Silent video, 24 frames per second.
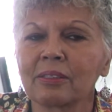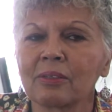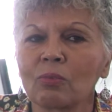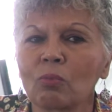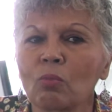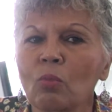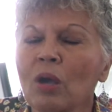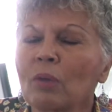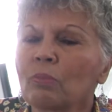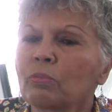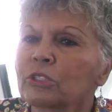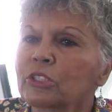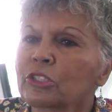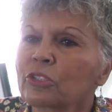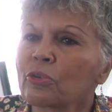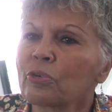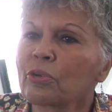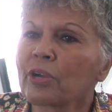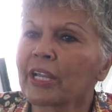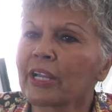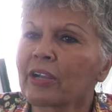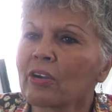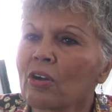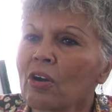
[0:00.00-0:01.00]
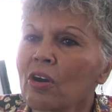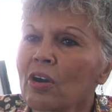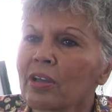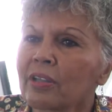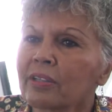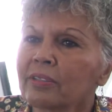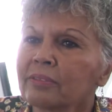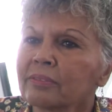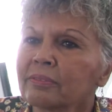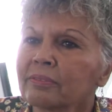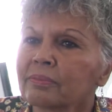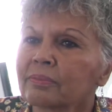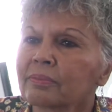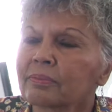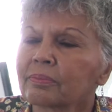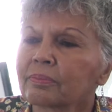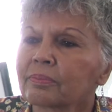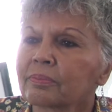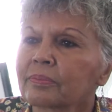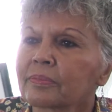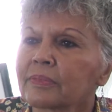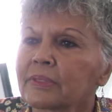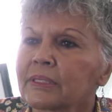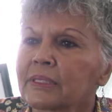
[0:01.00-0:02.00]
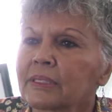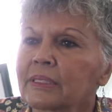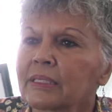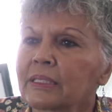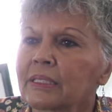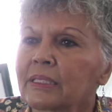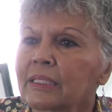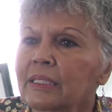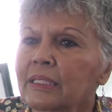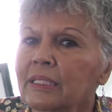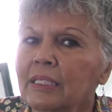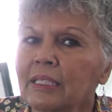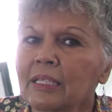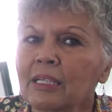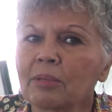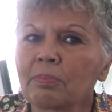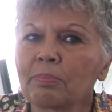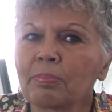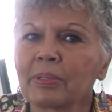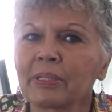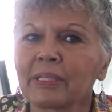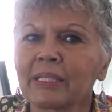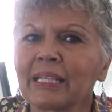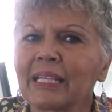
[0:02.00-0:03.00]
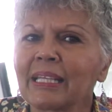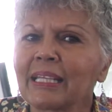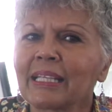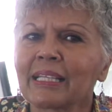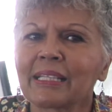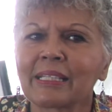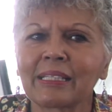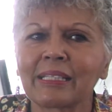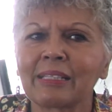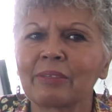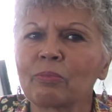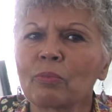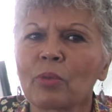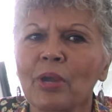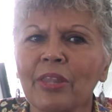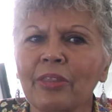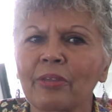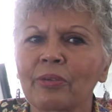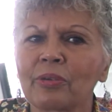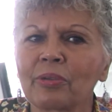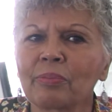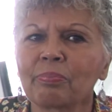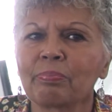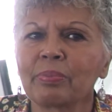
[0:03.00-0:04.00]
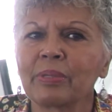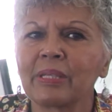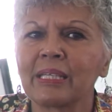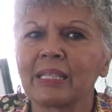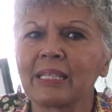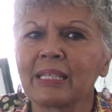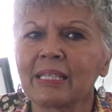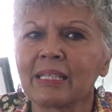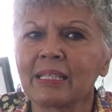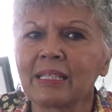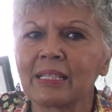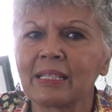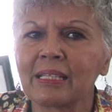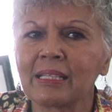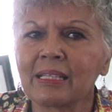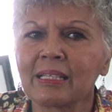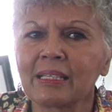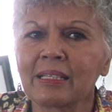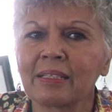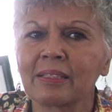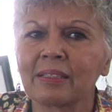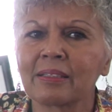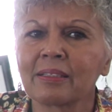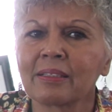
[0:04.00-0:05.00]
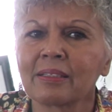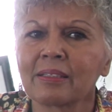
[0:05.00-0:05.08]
what was going on politically, whether it be